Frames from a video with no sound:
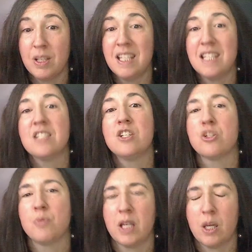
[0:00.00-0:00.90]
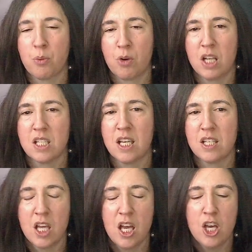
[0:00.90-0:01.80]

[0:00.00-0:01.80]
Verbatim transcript: in the decision-making process.